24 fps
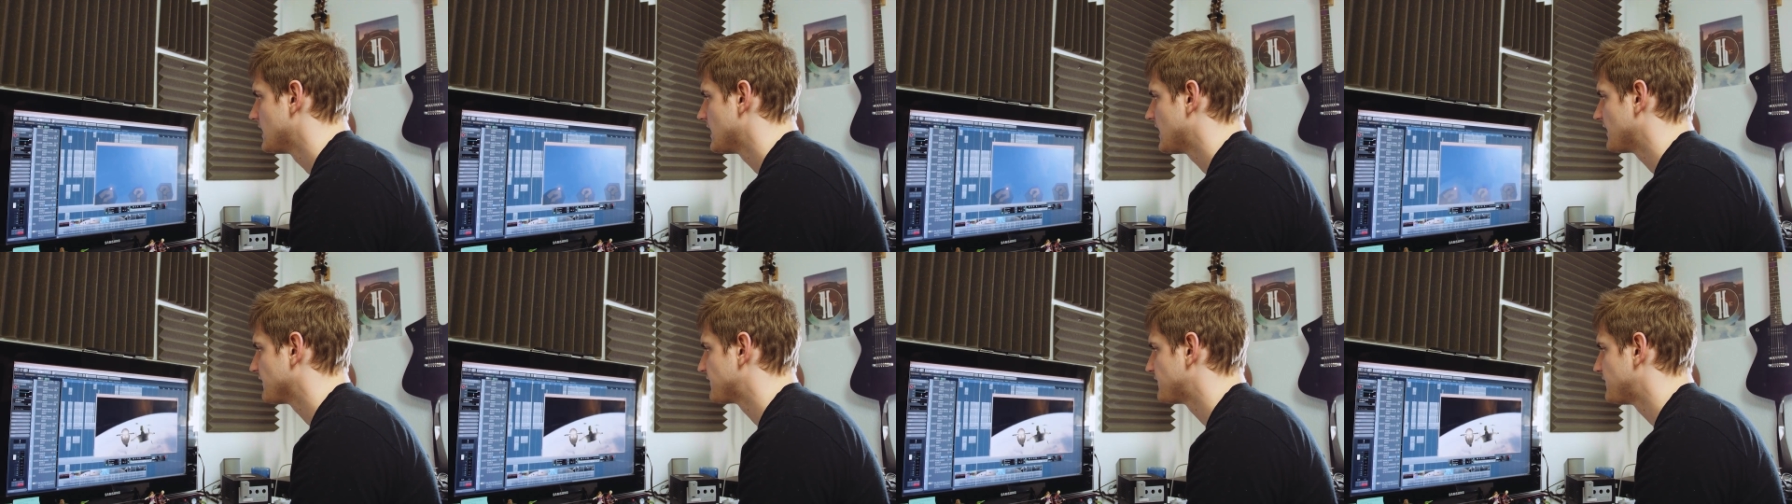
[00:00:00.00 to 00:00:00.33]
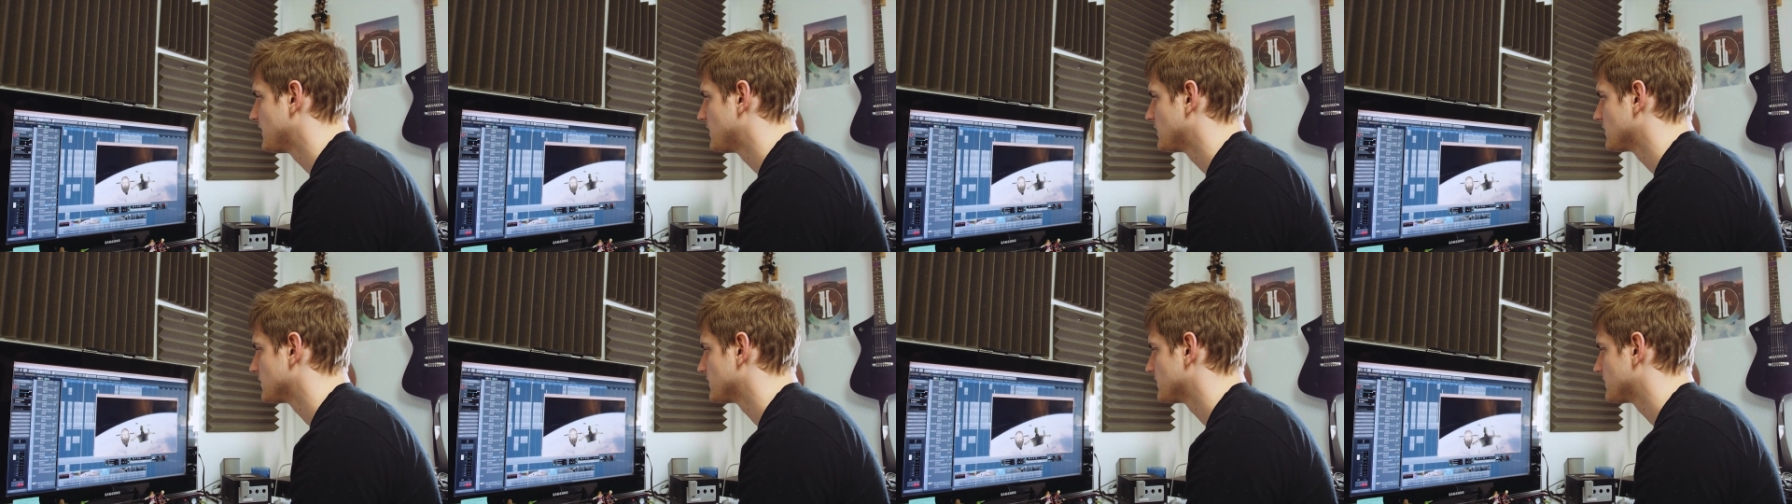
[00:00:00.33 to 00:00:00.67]
I
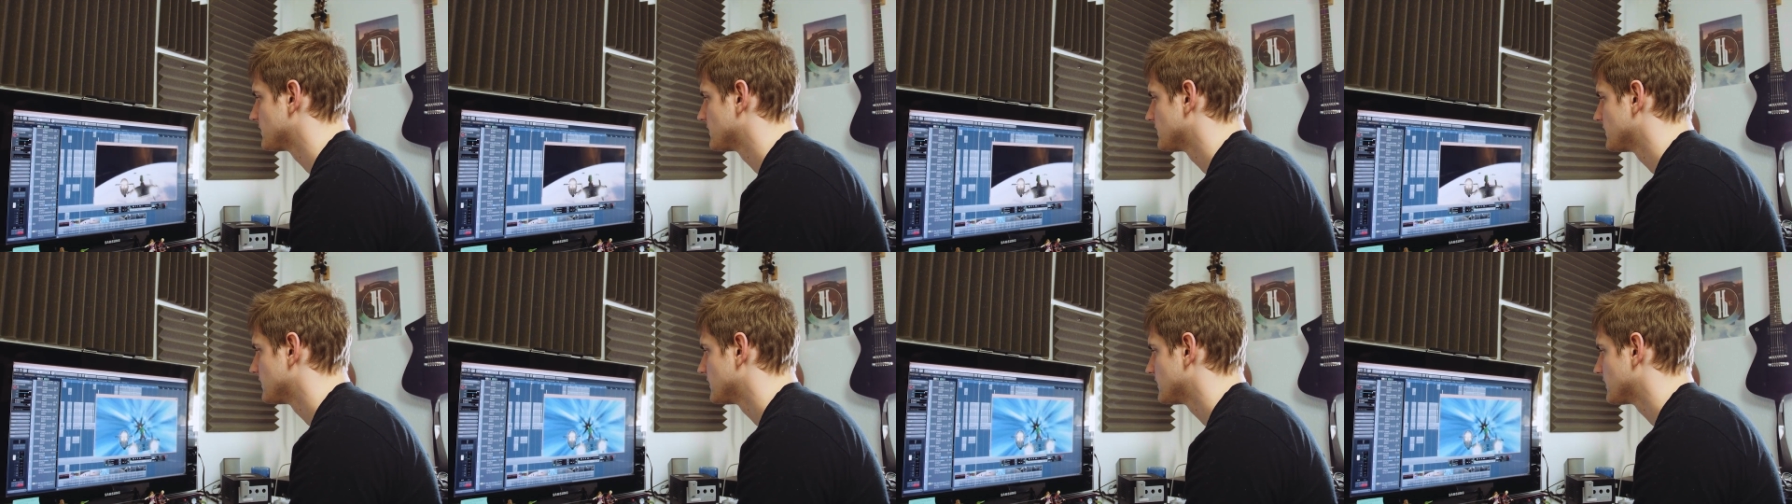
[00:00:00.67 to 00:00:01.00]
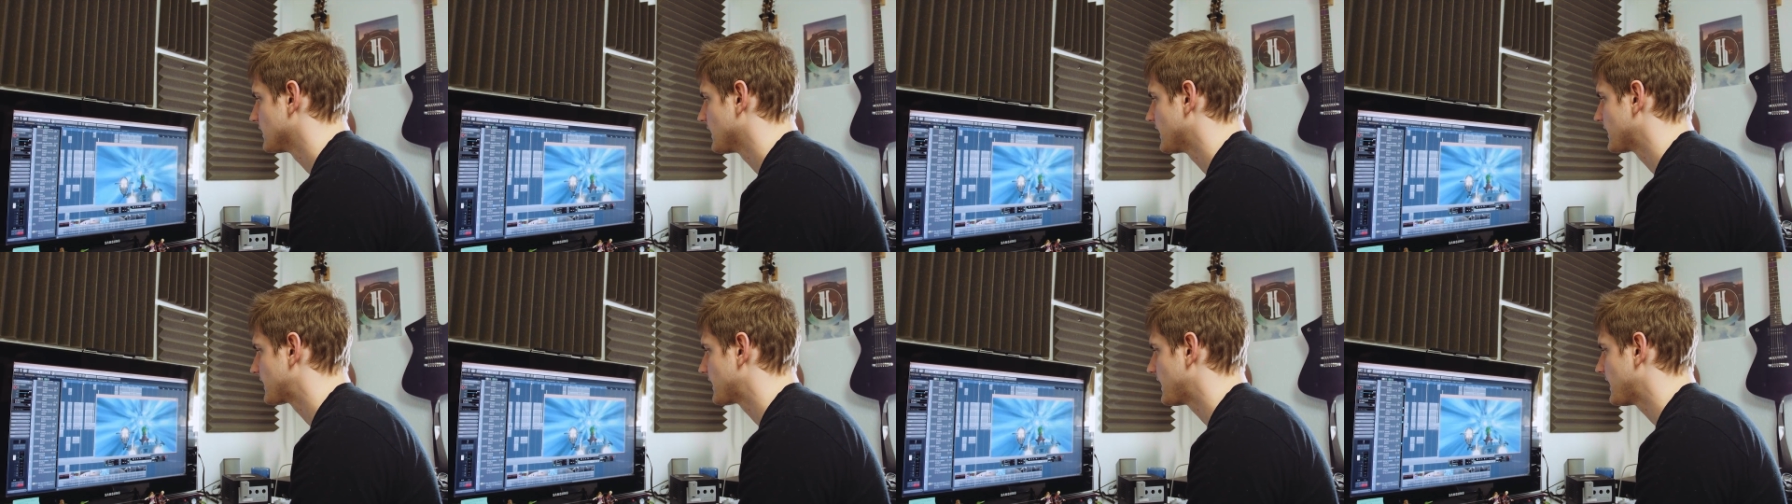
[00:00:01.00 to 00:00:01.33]
felt
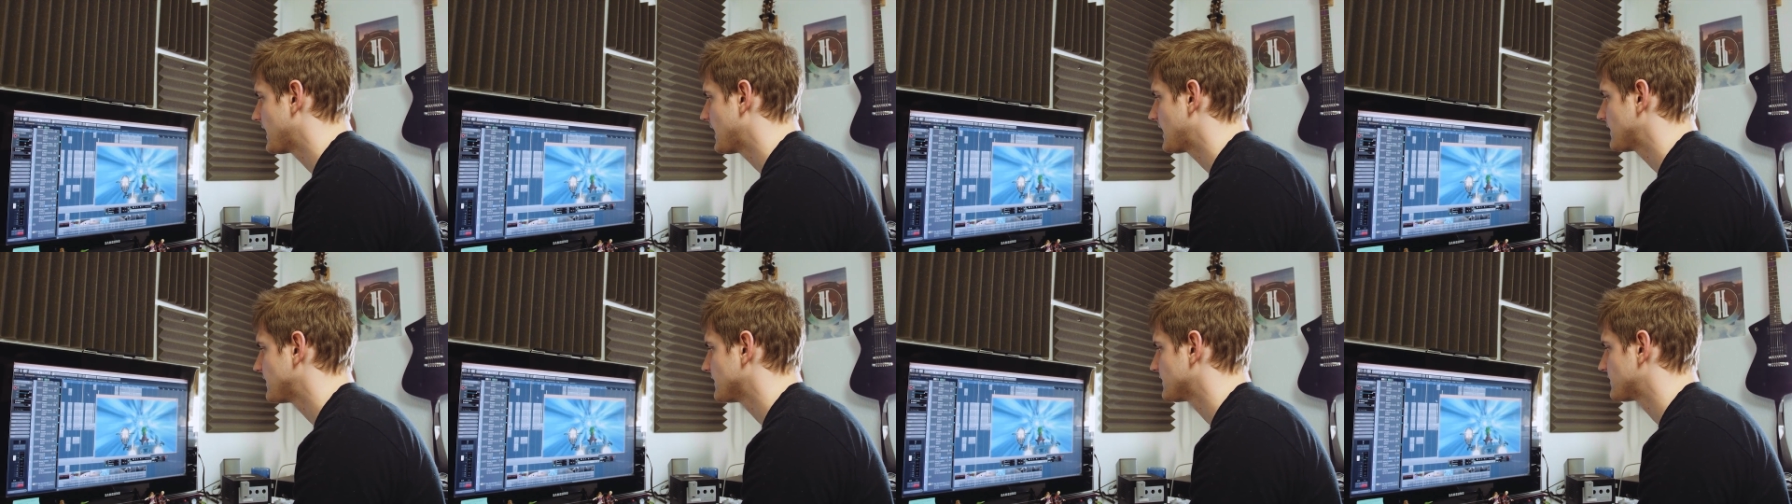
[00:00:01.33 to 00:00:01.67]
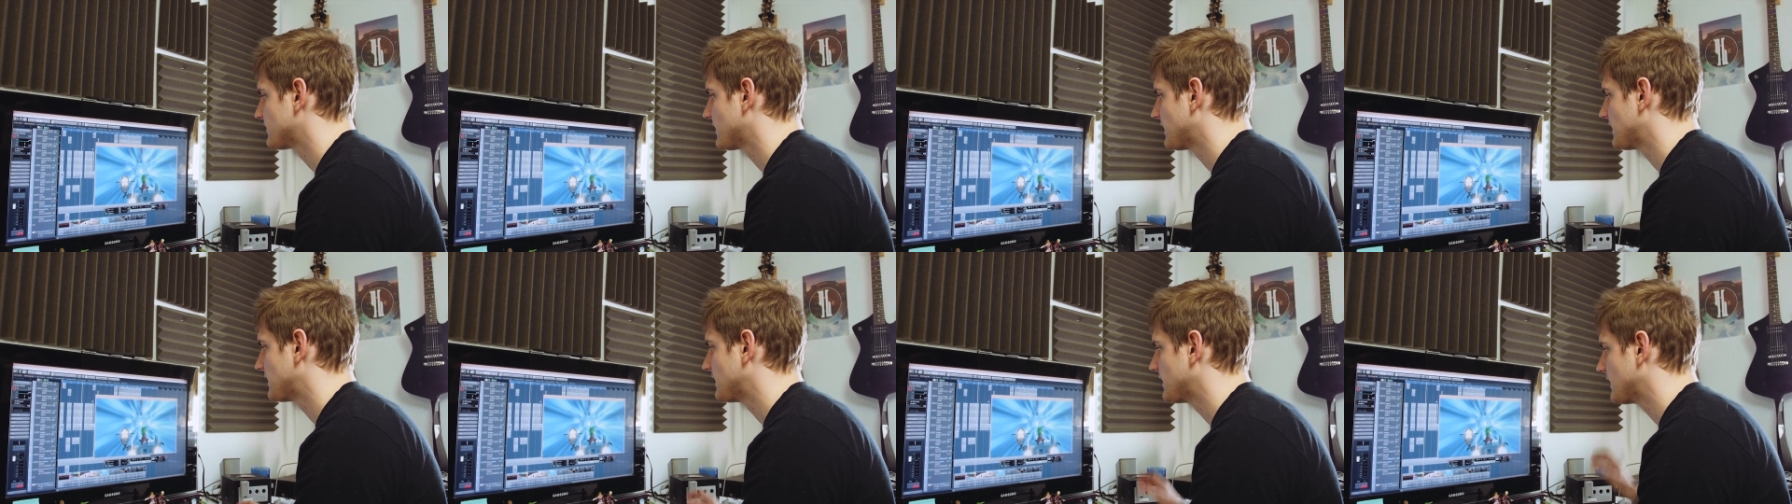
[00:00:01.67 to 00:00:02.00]
like I had
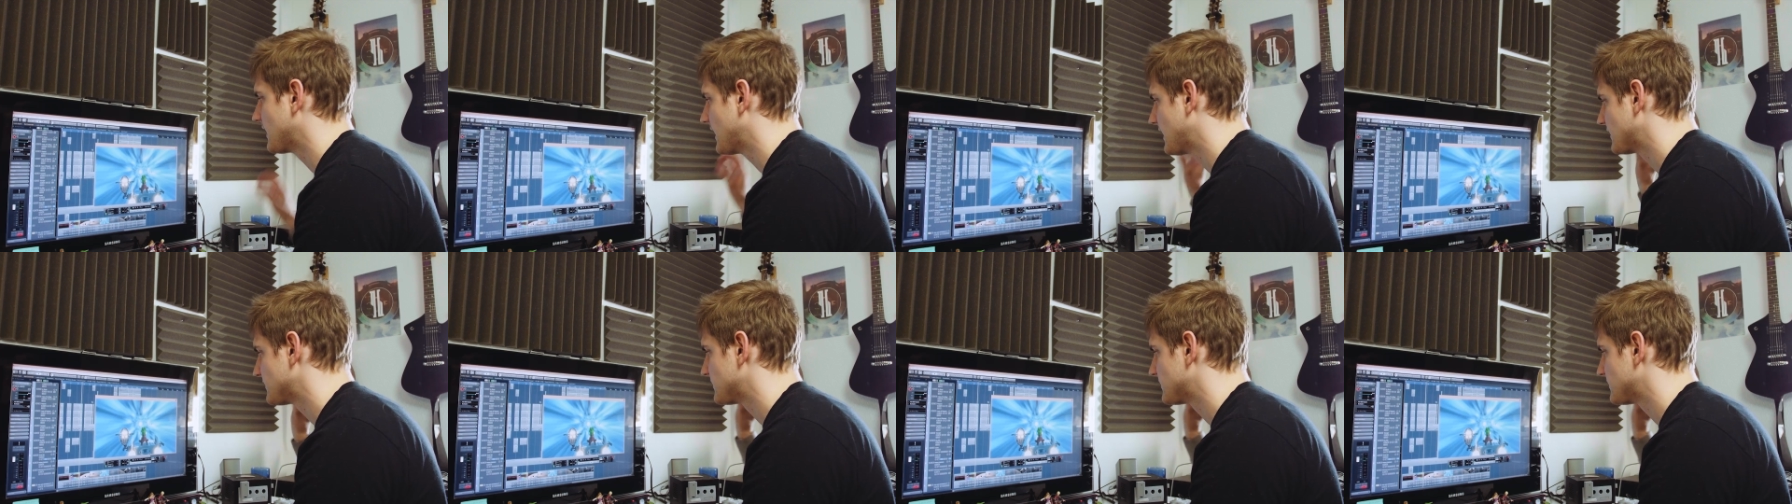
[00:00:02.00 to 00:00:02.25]
this idea